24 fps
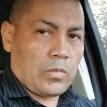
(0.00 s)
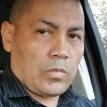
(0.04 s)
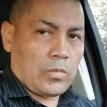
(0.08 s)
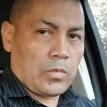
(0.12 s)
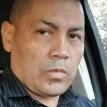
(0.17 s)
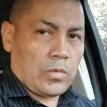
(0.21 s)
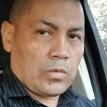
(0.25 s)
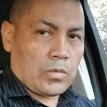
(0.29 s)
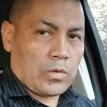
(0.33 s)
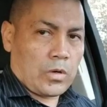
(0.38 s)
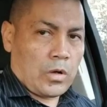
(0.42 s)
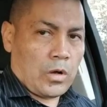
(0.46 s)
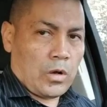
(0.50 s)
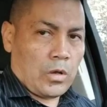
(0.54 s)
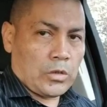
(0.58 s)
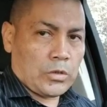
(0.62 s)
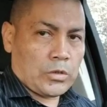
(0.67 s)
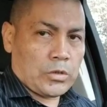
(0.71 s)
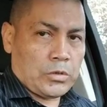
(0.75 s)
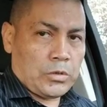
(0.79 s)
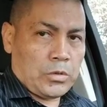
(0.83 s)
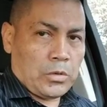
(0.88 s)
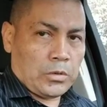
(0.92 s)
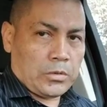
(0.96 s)
Close to
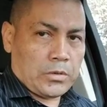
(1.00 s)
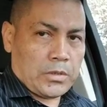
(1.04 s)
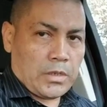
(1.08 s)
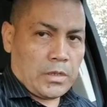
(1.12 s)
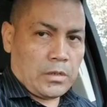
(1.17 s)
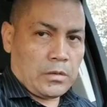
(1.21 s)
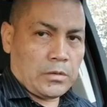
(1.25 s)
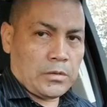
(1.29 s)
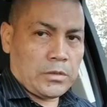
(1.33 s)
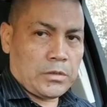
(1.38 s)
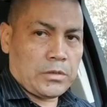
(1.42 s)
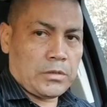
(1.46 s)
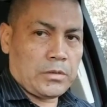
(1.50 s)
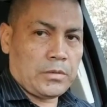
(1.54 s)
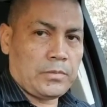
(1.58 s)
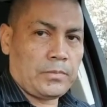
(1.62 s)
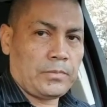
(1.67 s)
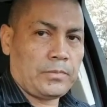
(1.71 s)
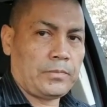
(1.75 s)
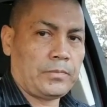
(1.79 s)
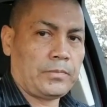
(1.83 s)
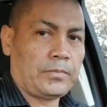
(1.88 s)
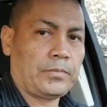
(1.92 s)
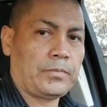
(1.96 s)
hotels,
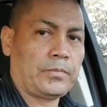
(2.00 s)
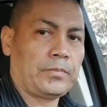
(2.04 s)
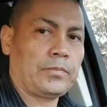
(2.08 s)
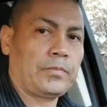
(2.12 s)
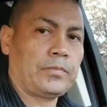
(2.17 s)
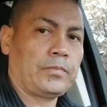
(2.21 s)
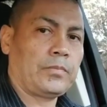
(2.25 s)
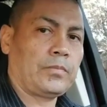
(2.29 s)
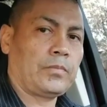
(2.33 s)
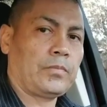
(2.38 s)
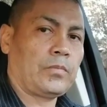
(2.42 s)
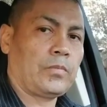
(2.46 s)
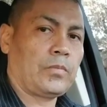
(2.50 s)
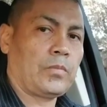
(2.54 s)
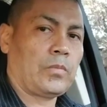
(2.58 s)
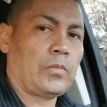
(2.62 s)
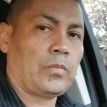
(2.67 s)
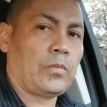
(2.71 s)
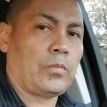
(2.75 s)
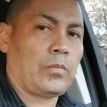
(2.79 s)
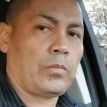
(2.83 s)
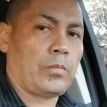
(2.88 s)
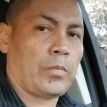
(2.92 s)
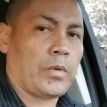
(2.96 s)

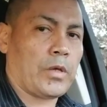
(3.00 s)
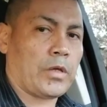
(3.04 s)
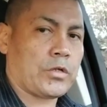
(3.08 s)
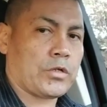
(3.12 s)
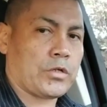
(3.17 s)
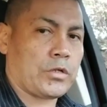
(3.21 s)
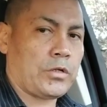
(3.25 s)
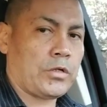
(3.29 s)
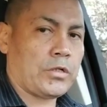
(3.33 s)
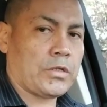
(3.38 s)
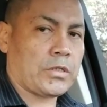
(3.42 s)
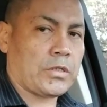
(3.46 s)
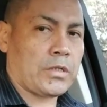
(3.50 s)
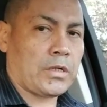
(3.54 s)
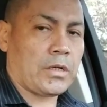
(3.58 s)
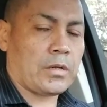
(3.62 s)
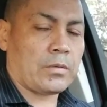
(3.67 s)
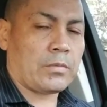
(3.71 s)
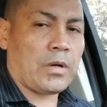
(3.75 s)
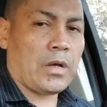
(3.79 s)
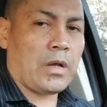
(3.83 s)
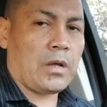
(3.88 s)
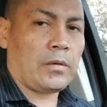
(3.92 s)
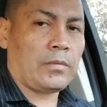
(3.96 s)
make sure you stick
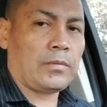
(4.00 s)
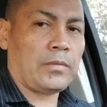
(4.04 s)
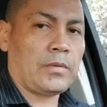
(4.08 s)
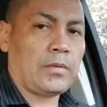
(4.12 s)
around.